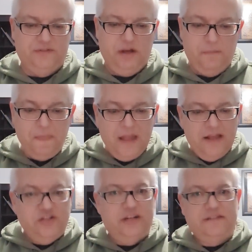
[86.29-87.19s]
And so
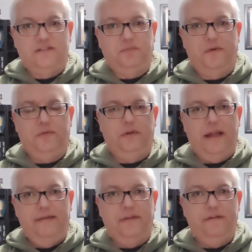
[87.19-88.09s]
Genesis 1 through
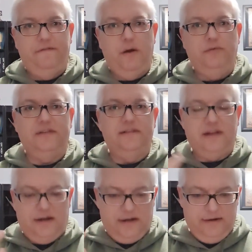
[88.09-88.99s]
11
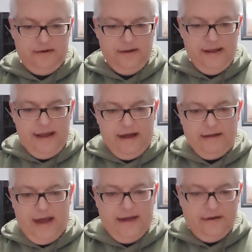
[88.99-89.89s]
focuses on
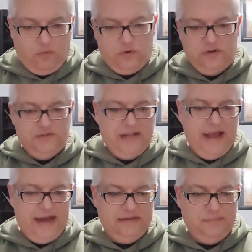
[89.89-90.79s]
how God orders the
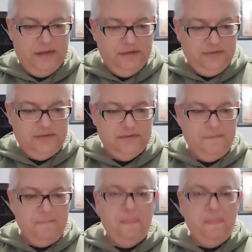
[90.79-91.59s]
cosmos,